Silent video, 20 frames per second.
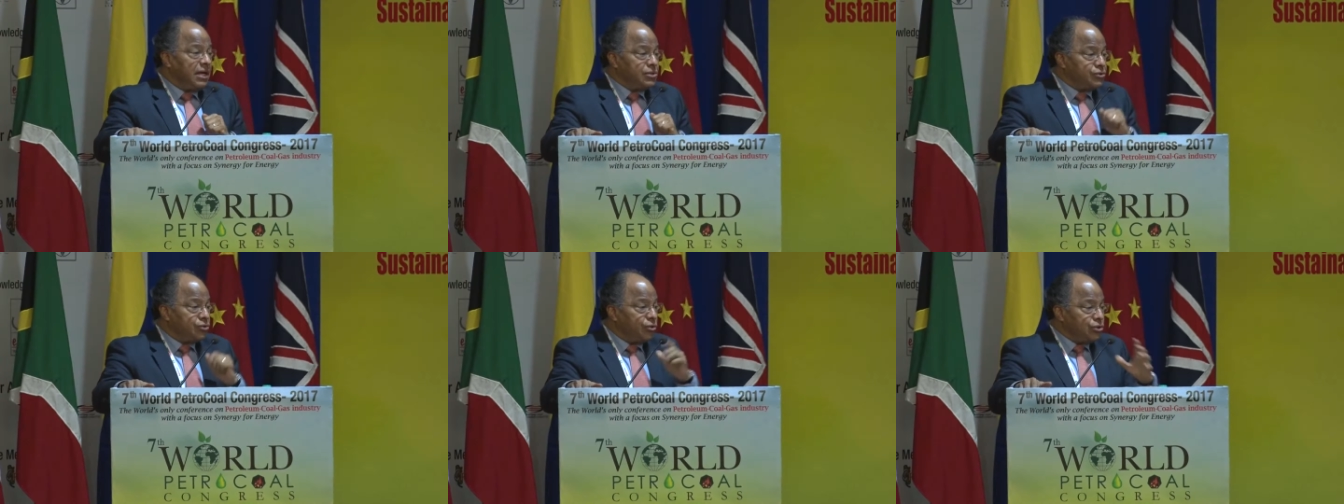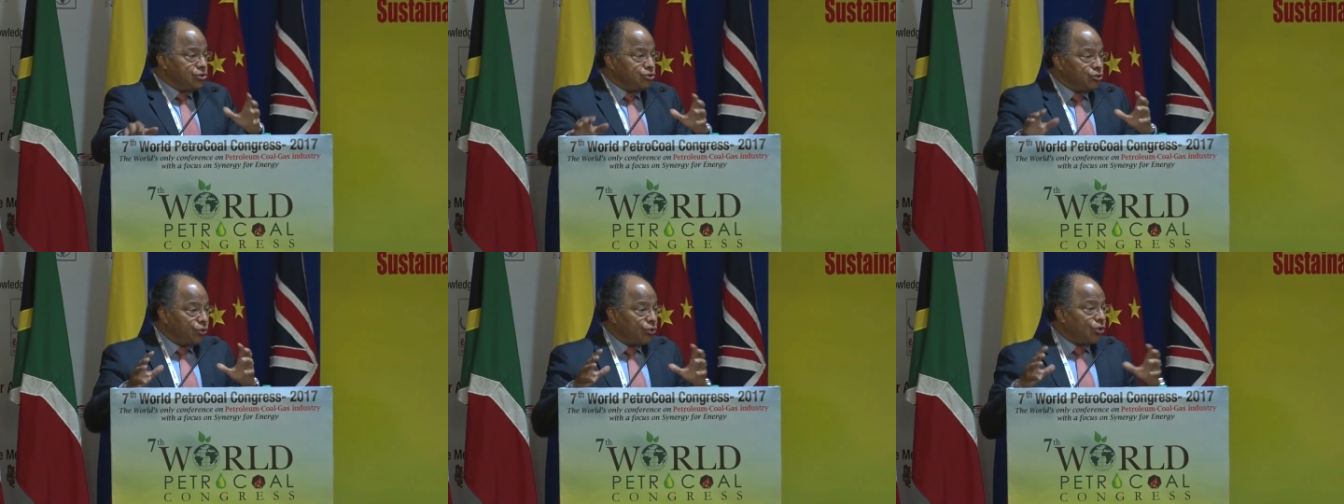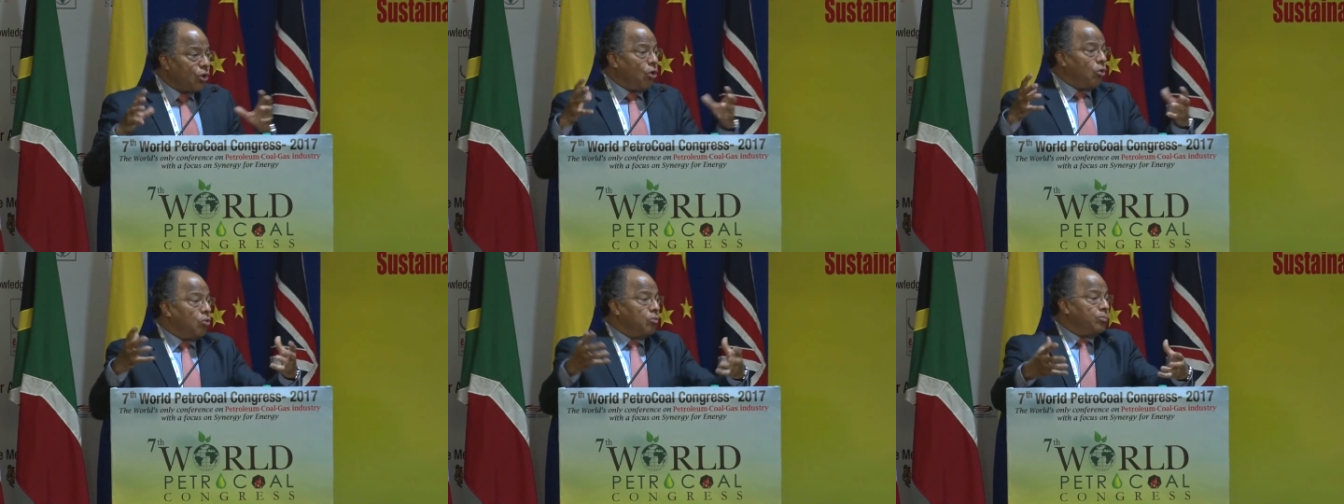is going to
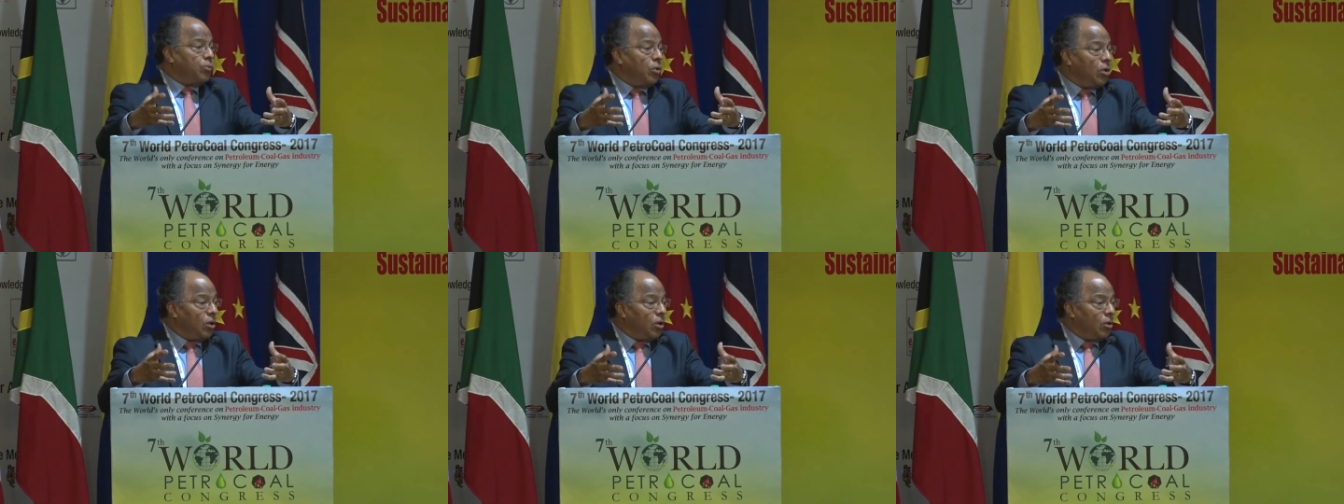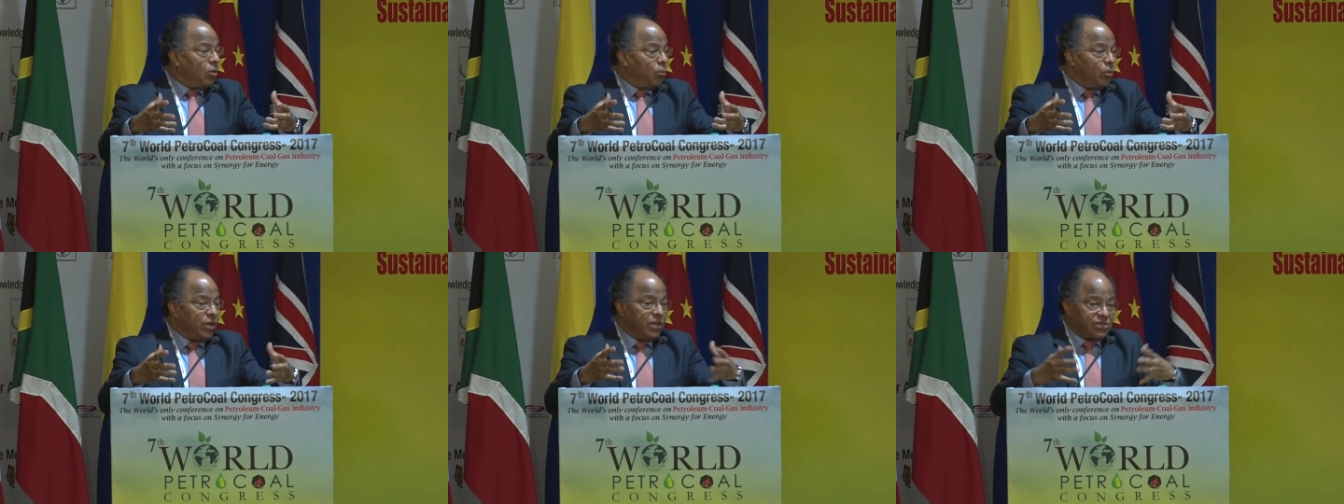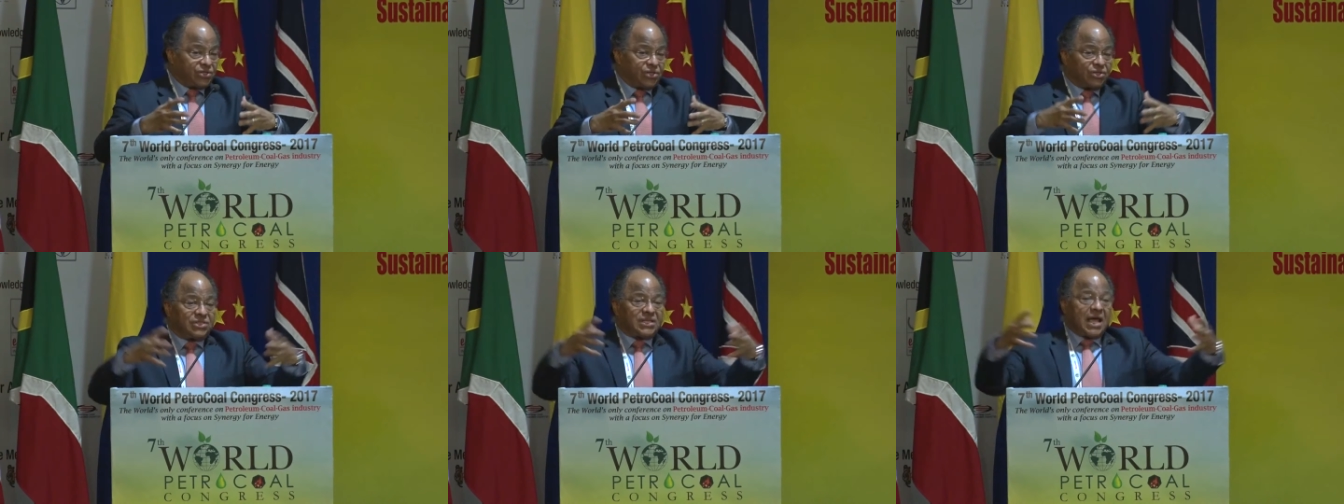cope
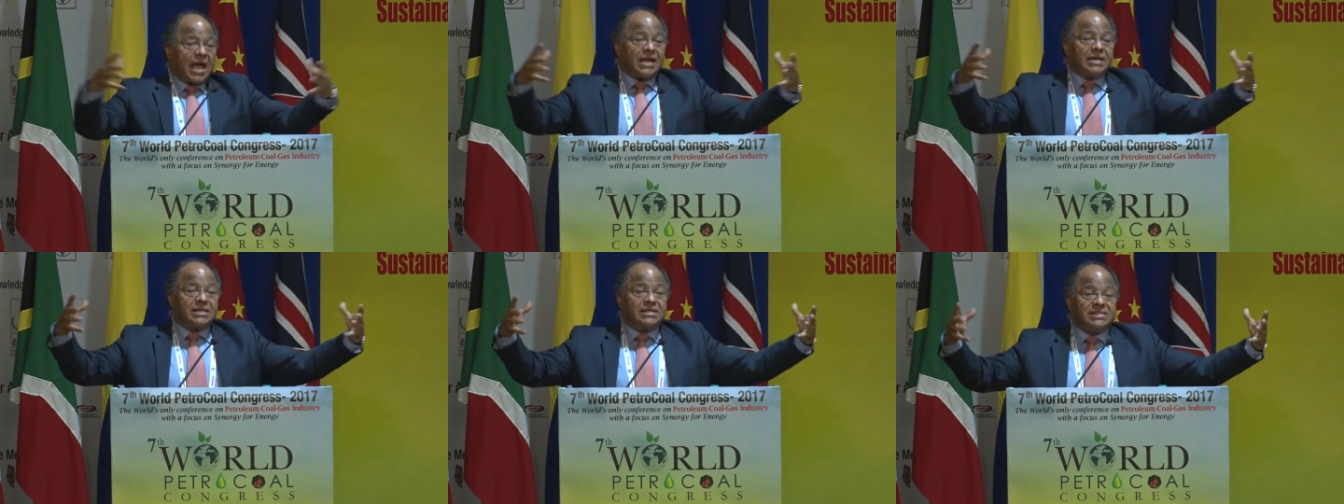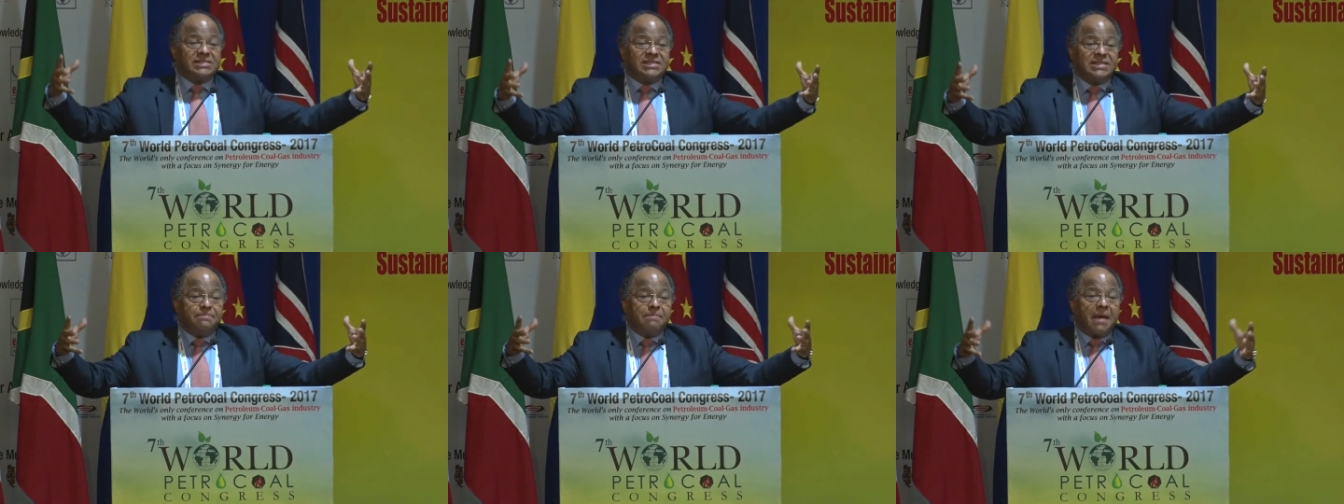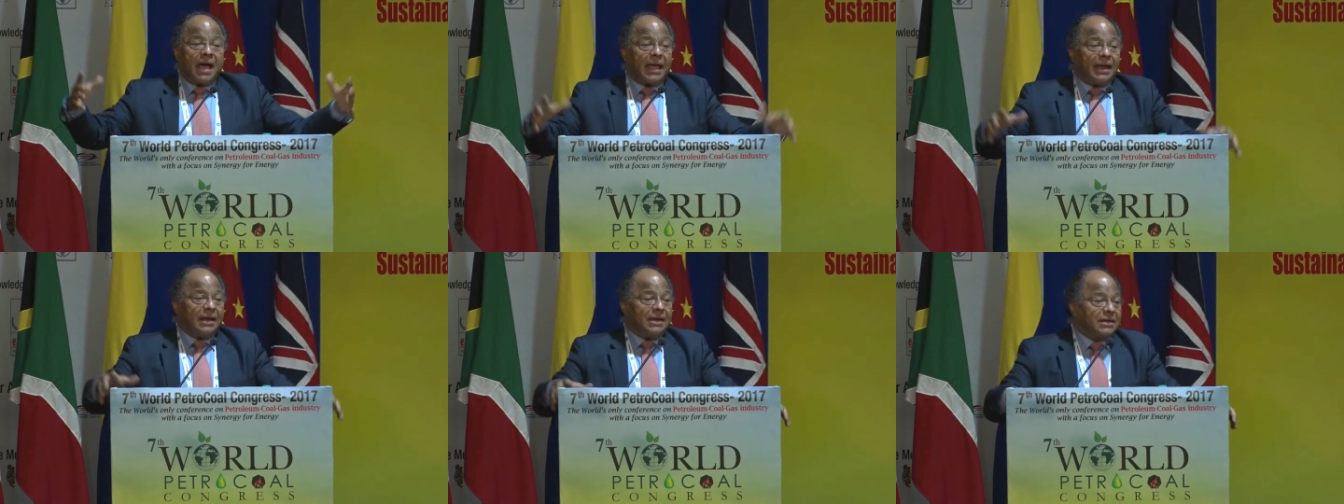with society's
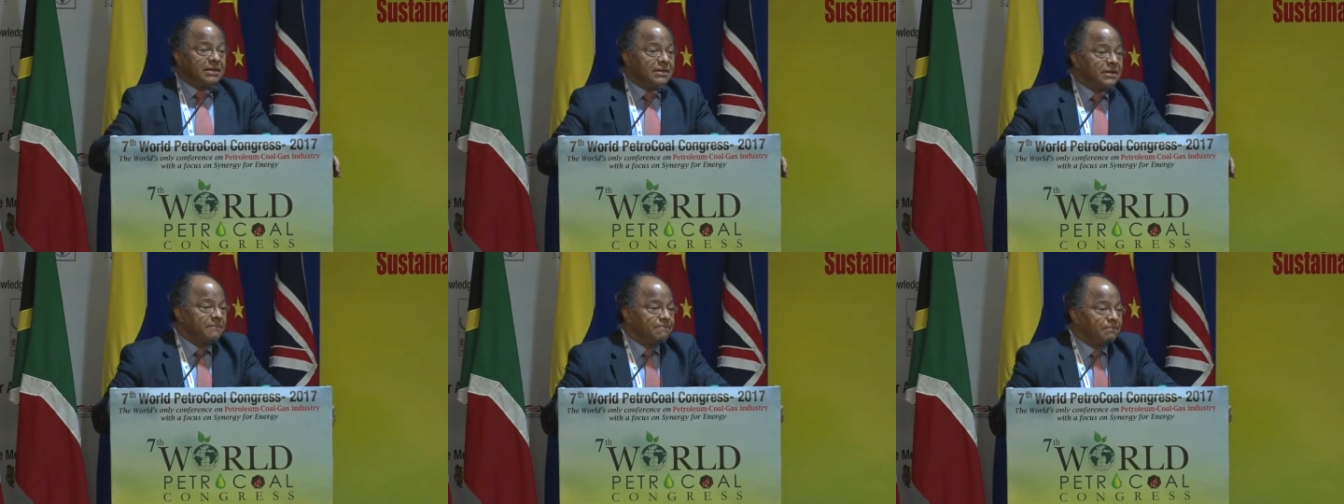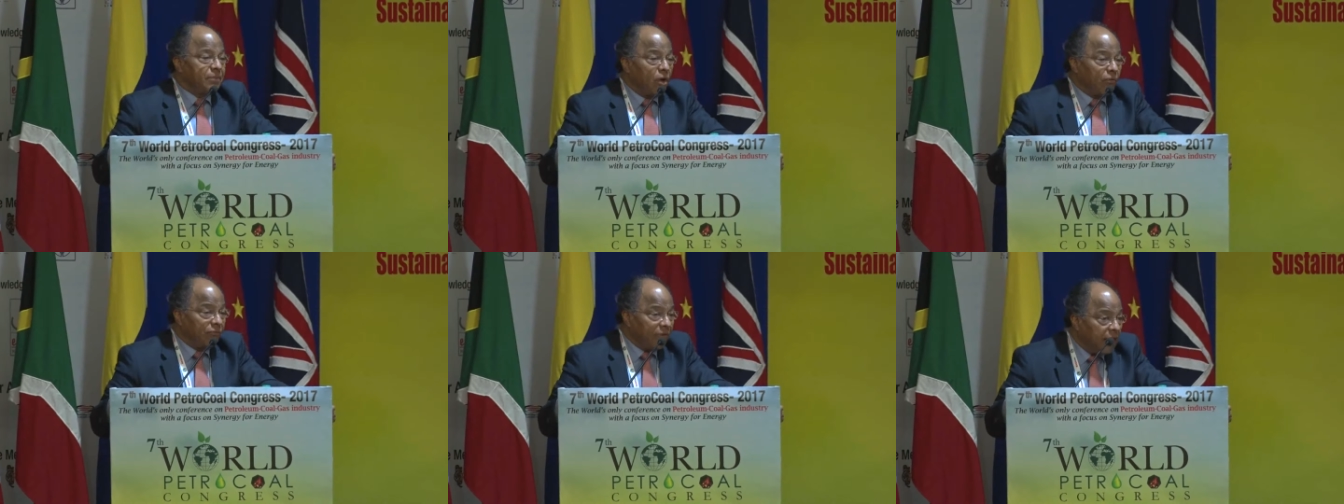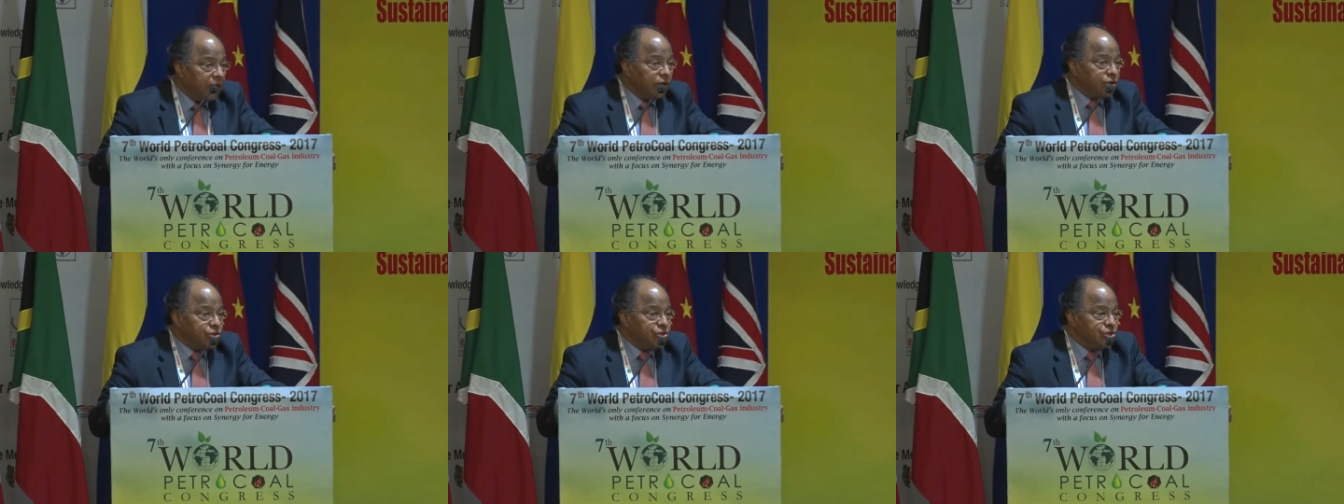demand
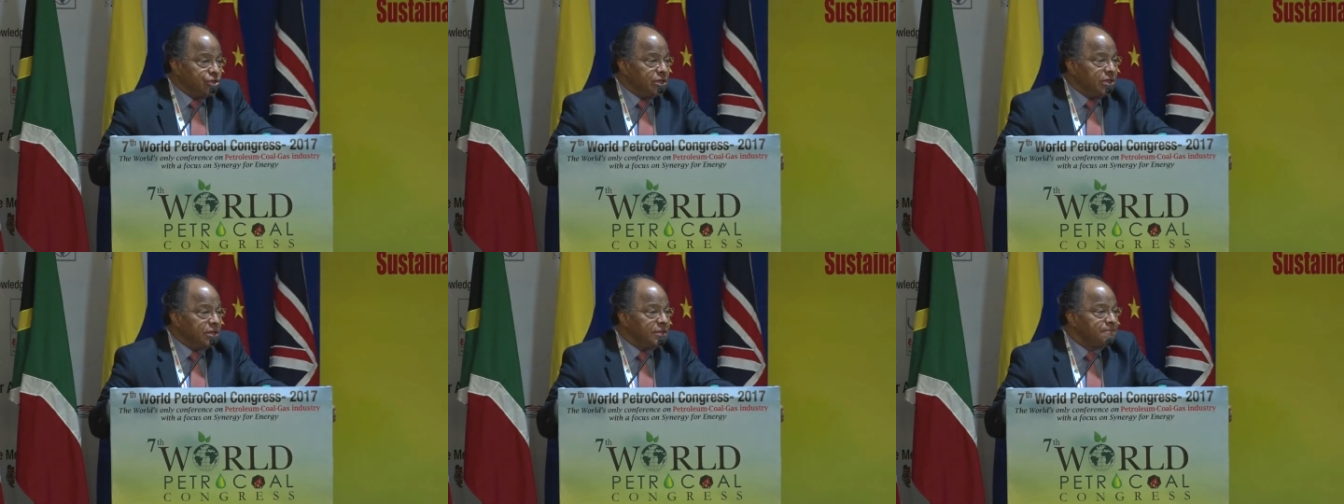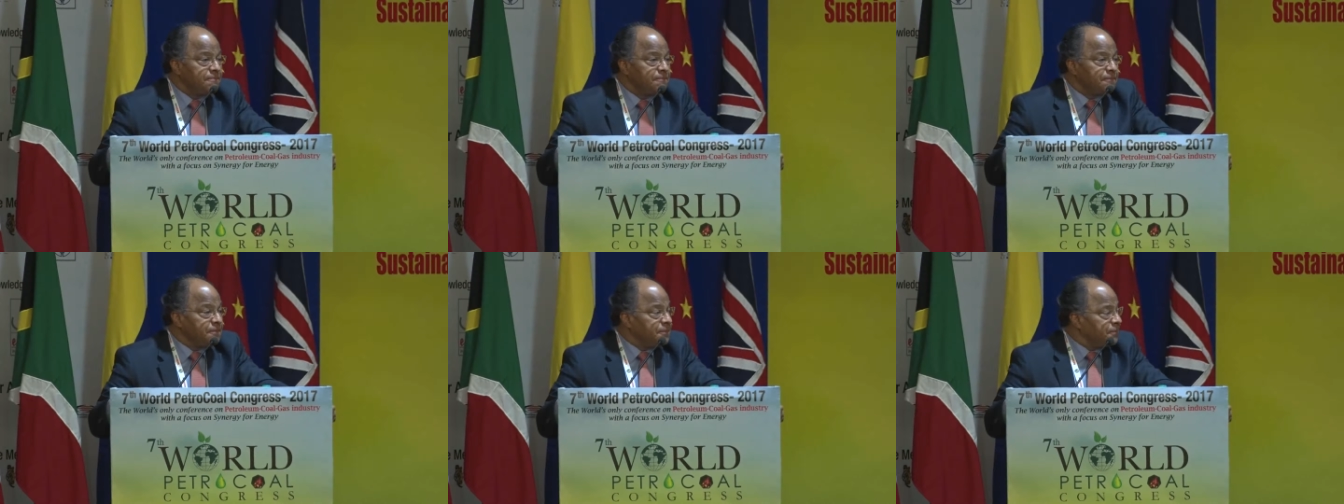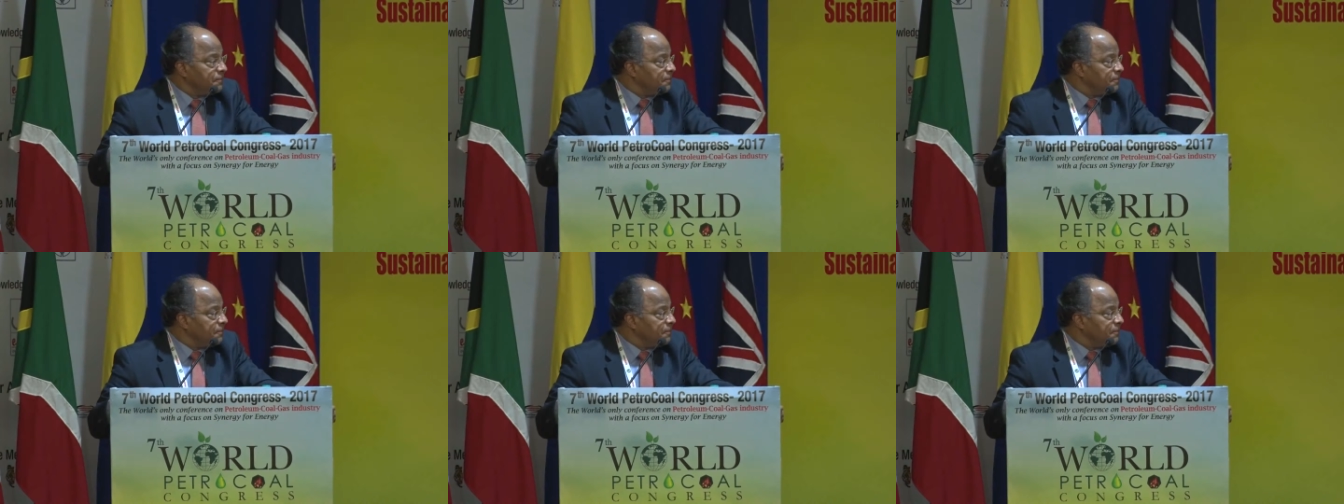of energy.